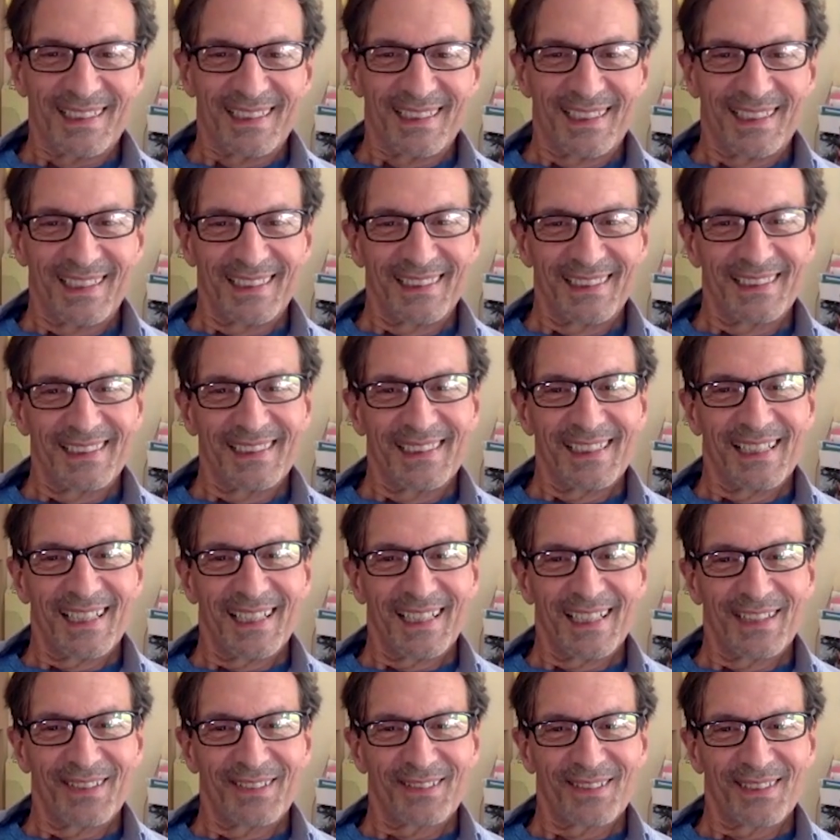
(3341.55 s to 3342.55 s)
I didn't
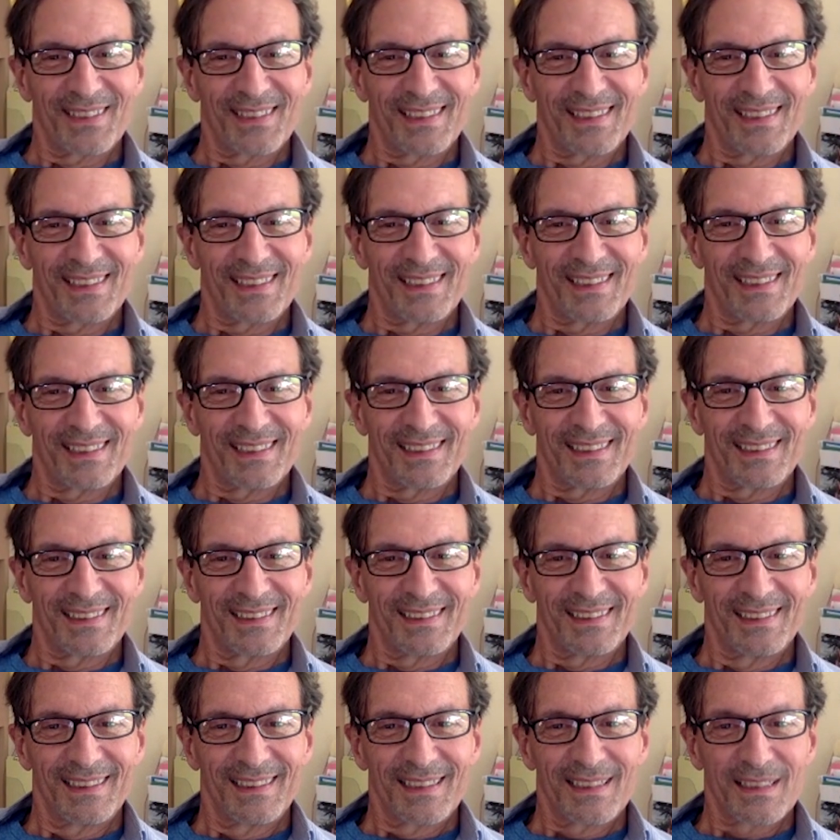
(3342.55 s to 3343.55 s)
have the uh,
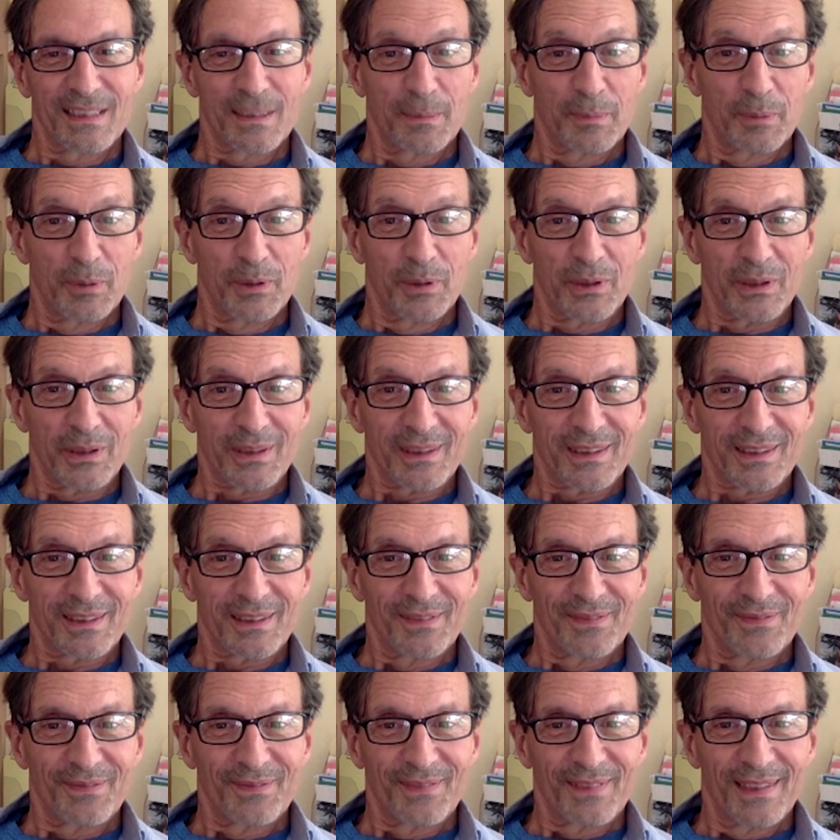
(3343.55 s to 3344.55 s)
support
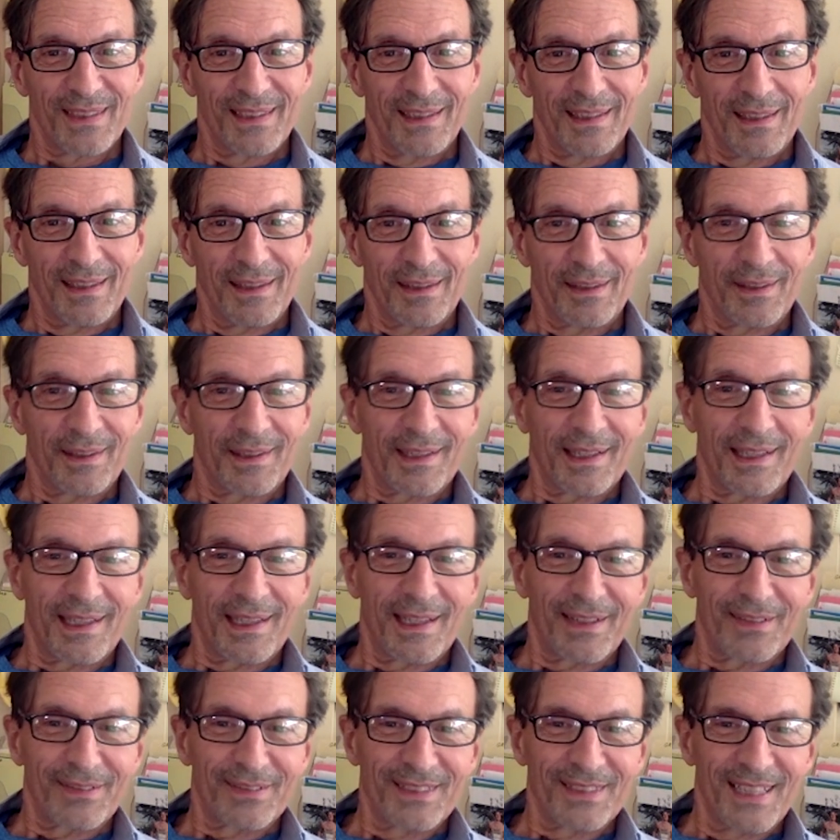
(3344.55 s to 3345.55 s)
that I
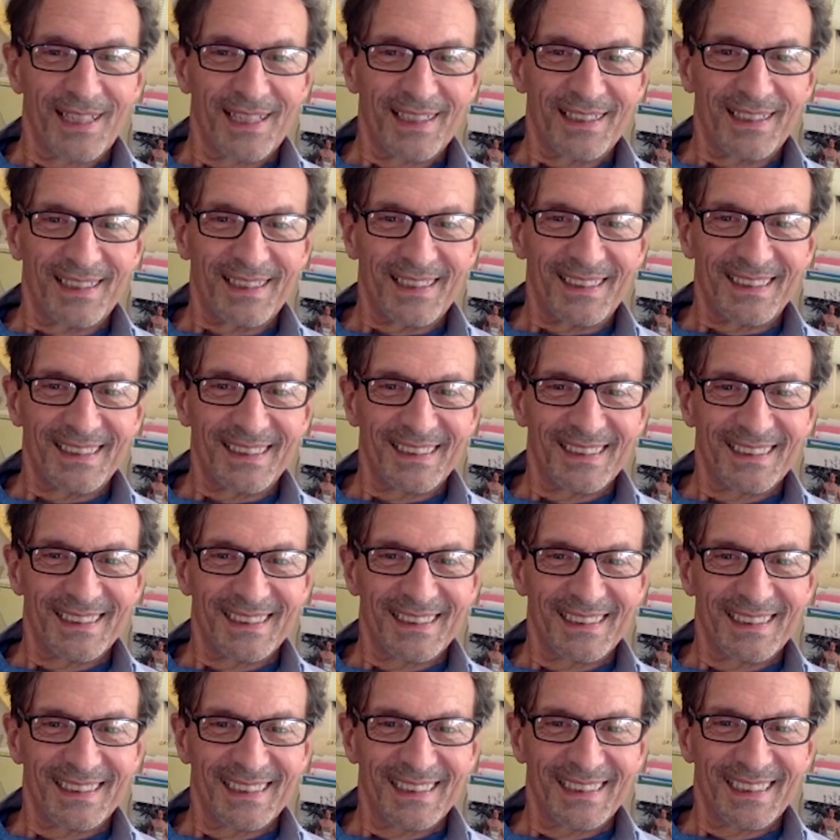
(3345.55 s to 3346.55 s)
have now
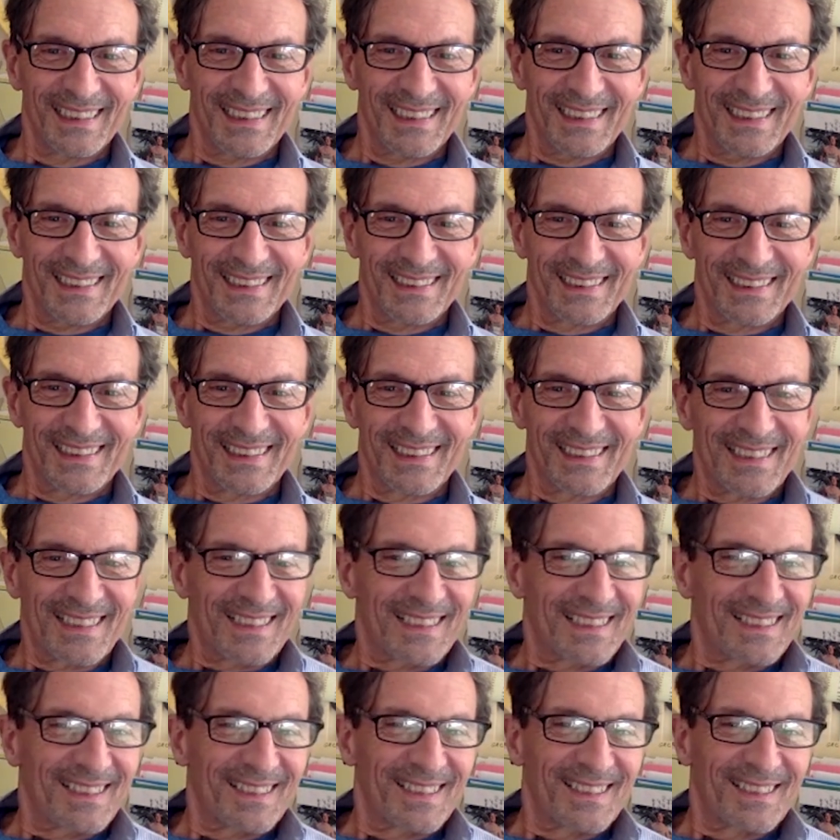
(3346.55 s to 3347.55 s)
to
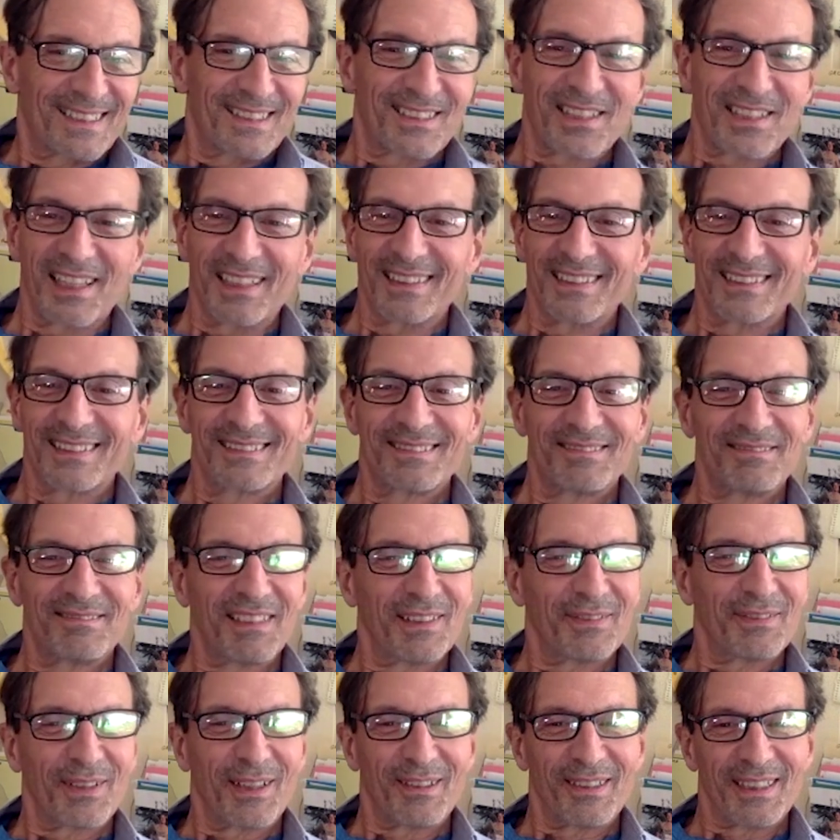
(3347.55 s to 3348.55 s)
just take.
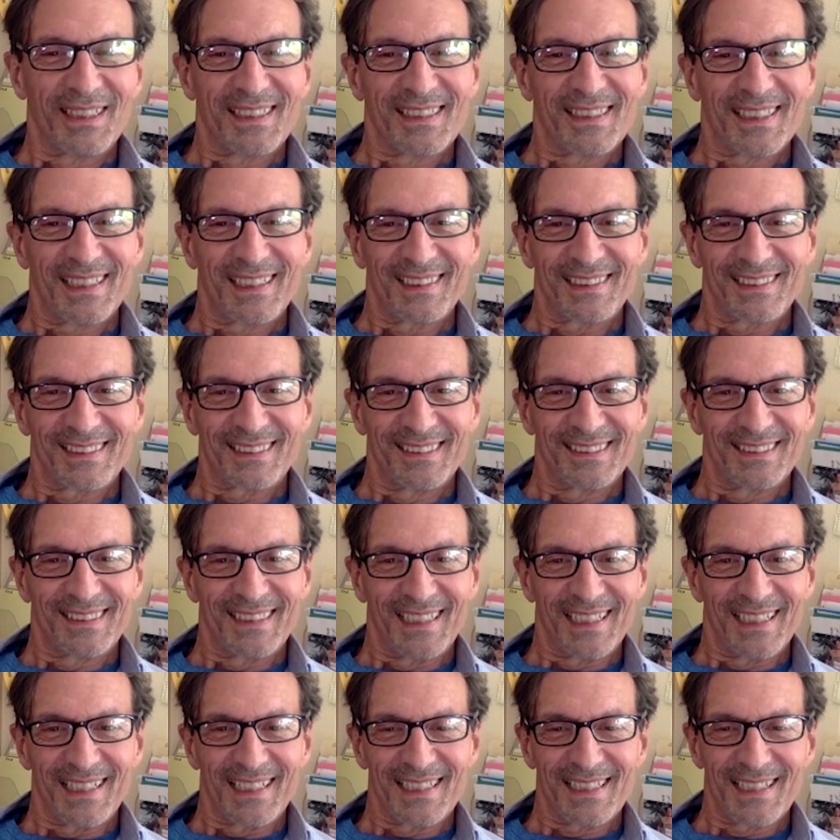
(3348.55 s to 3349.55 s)
If I want to take two
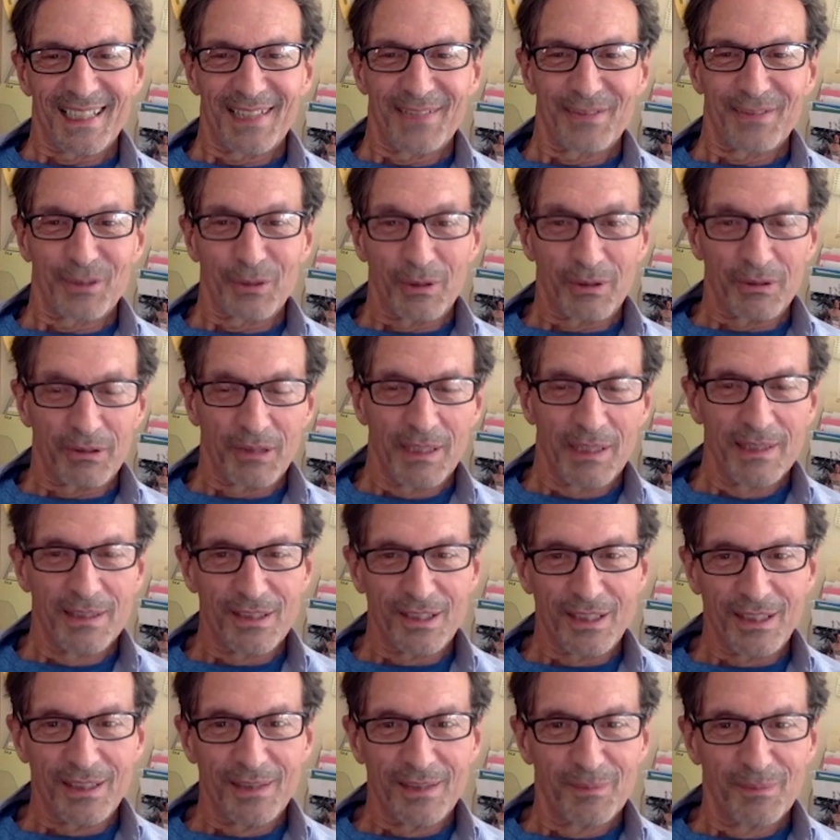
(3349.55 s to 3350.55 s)
days, I have to arrange
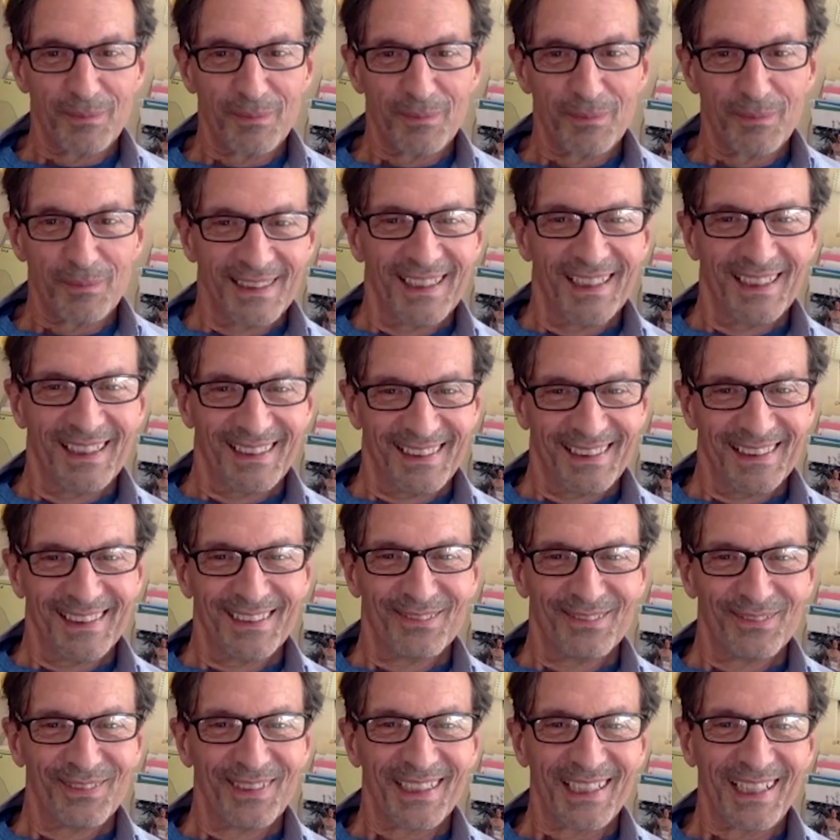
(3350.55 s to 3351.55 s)
it, but
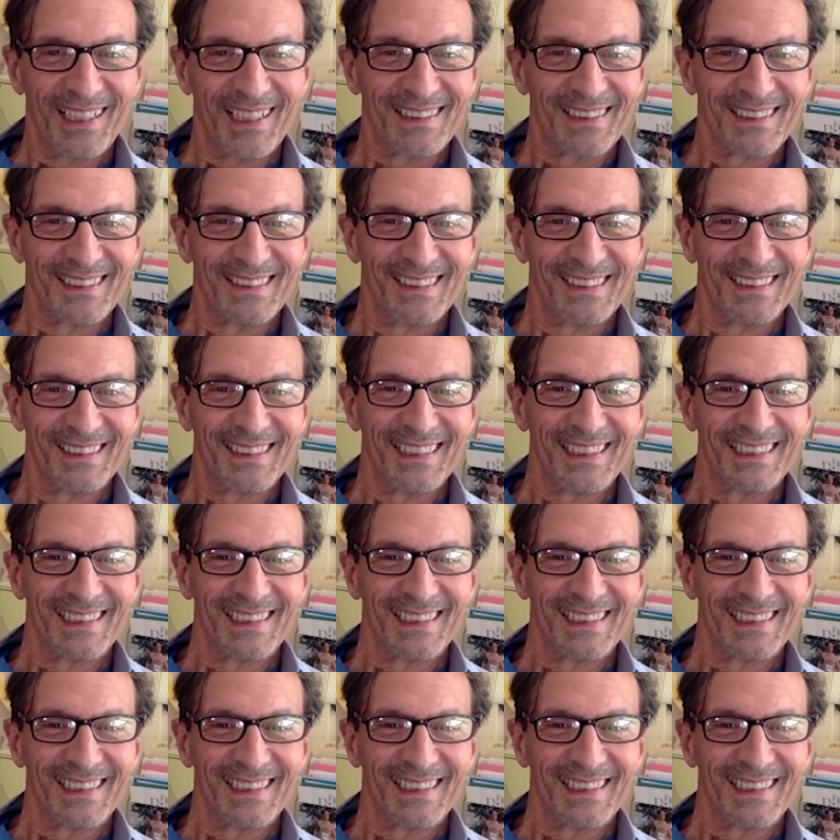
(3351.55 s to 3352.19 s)
but I can do it.